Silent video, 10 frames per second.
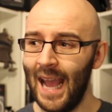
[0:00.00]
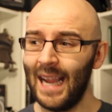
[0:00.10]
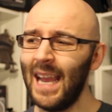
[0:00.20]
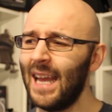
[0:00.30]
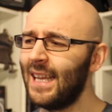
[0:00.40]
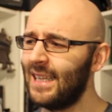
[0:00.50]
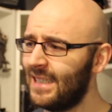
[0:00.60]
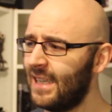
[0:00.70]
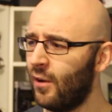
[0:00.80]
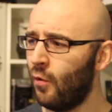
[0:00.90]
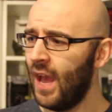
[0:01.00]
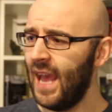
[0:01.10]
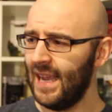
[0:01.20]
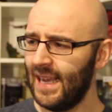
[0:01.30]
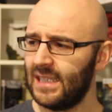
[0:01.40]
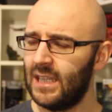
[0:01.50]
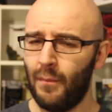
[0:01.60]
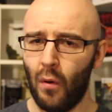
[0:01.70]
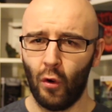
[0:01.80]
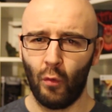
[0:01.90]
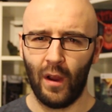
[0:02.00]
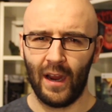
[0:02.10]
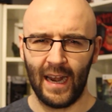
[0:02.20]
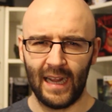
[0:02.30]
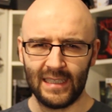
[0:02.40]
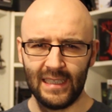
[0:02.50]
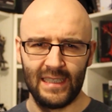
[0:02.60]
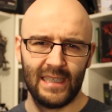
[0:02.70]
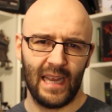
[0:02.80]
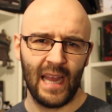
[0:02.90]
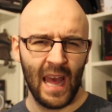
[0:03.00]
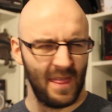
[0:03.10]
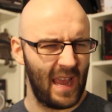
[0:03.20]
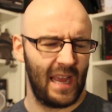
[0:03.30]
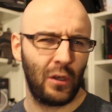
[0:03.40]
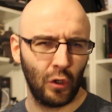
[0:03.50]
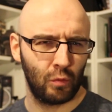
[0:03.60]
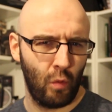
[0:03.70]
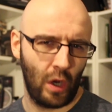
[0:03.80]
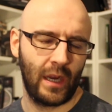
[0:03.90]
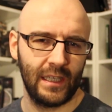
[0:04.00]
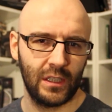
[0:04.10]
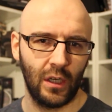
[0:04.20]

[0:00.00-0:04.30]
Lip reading: again, until it gets to the point where I can actually see that it does work and